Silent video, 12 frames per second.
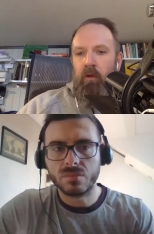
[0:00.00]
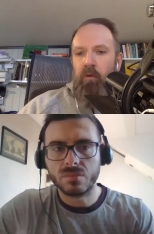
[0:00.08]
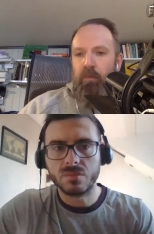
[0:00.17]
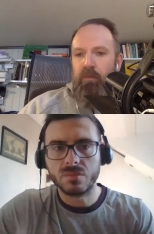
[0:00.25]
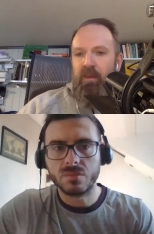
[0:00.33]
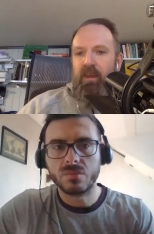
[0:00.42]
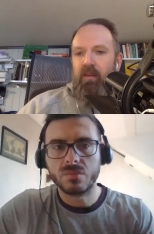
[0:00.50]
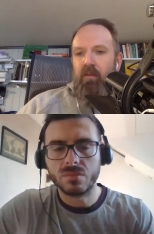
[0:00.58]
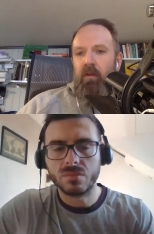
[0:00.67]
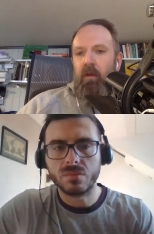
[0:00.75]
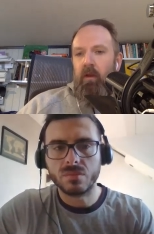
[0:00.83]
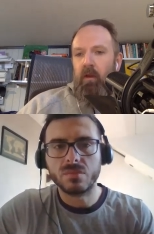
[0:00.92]

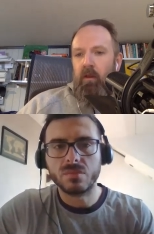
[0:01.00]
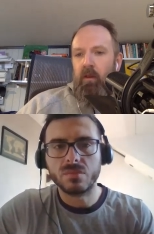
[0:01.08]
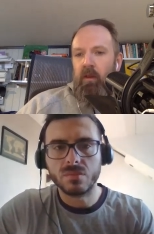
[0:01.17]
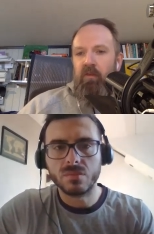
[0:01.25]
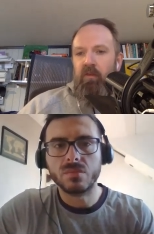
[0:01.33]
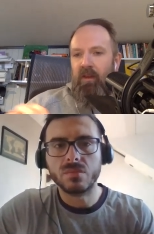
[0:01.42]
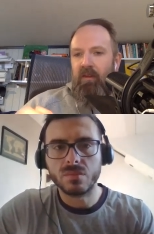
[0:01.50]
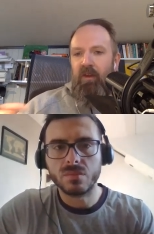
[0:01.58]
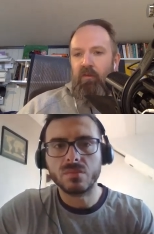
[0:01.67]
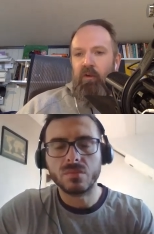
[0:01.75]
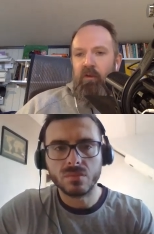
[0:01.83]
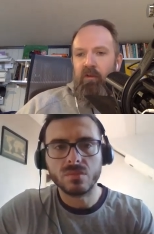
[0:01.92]
Speaker 1: repeat these
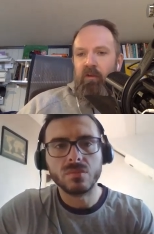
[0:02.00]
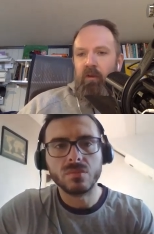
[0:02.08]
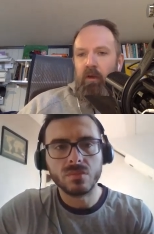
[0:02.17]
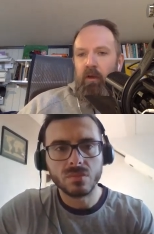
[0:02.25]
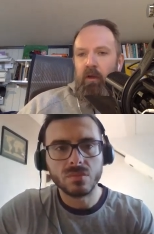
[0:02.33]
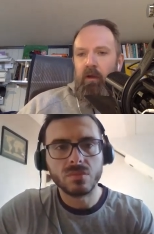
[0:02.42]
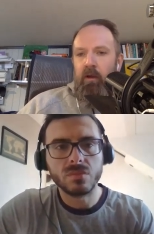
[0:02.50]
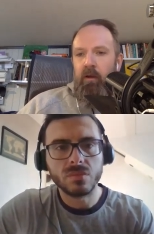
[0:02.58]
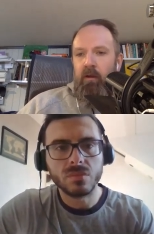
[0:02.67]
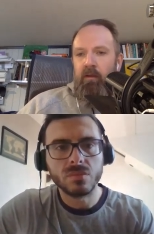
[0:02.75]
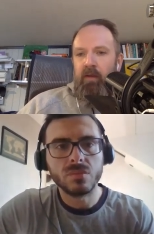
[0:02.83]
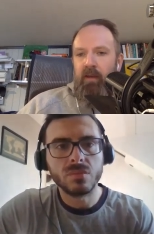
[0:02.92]
different
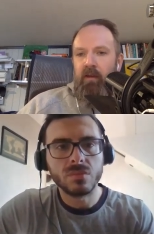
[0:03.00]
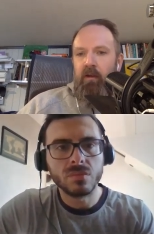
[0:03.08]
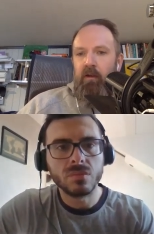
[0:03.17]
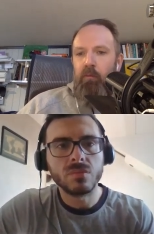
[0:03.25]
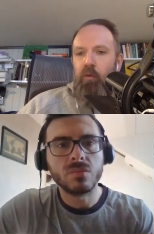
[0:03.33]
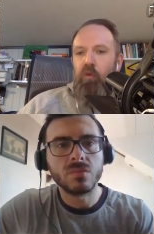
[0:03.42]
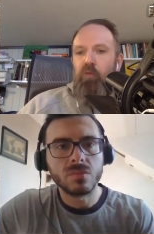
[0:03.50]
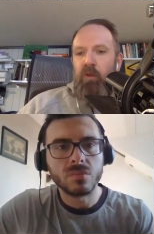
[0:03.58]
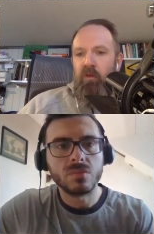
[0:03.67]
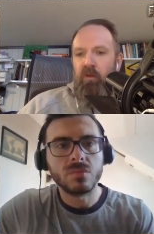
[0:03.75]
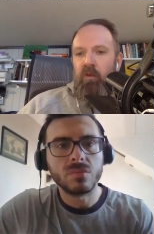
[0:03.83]
technical movements,